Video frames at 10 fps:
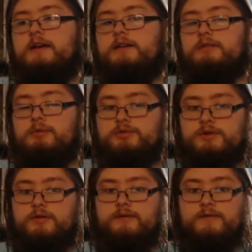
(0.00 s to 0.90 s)
you get what's
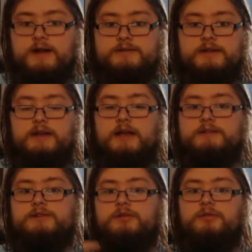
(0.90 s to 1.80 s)
called a Frenzy, and
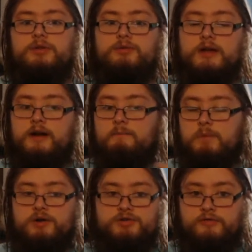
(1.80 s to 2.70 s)
so you get a
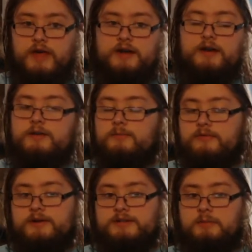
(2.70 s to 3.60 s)
bunch of that item
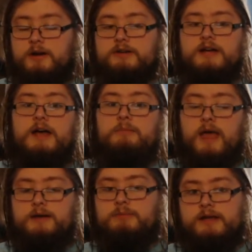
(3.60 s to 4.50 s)
for a set amount of time
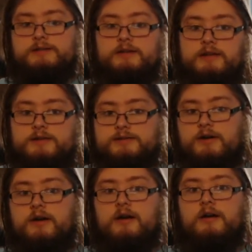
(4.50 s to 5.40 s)
and basically a
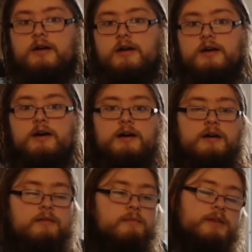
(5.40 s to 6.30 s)
star.
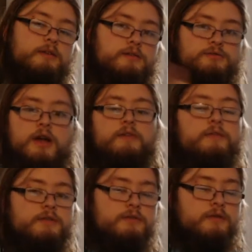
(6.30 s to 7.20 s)
Like you can drive
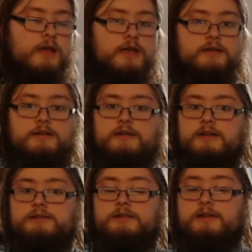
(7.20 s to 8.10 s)
off terrain
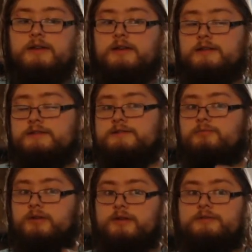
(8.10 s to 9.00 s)
easily, and that's
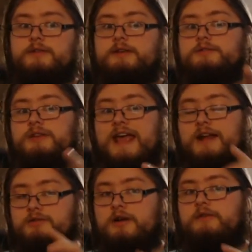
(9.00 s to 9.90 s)
one of the other things. You
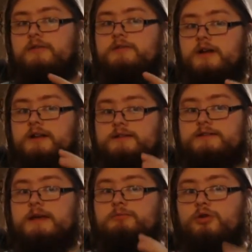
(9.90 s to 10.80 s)
can't drive off terrain in this
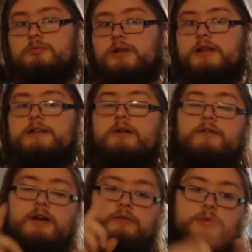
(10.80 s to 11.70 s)
game normally. You have
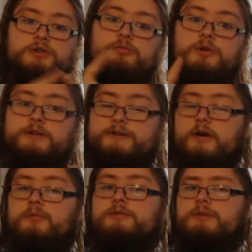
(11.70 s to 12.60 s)
to have a mushroom or a star,
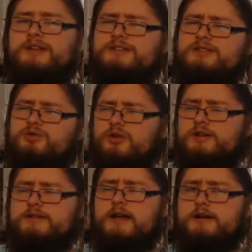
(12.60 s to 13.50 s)
which makes
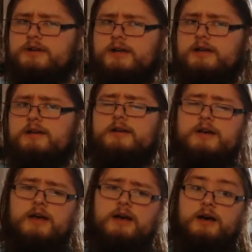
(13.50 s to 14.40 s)
shortcuts kind of tricky
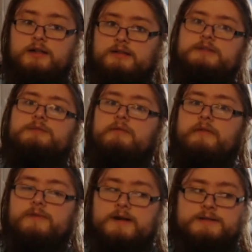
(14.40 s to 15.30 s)
unless you have a
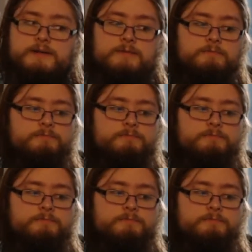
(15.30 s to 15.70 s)
Frenzy.